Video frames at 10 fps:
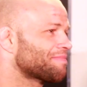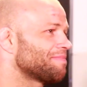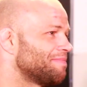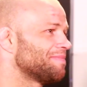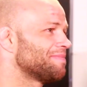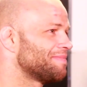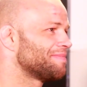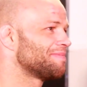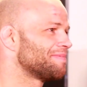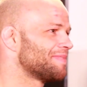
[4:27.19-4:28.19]
You're
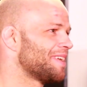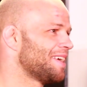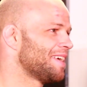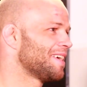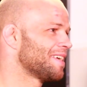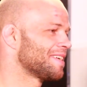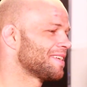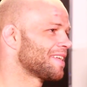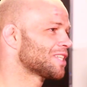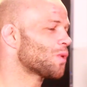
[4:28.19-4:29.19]
the sort of shining
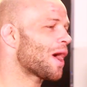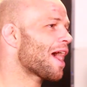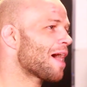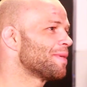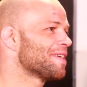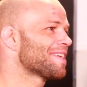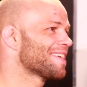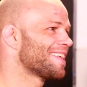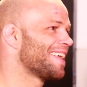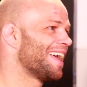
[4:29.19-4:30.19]
example. That's why I'm
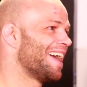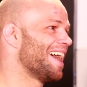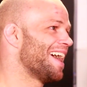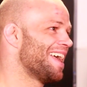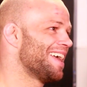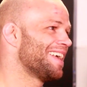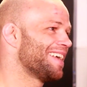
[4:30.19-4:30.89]
here.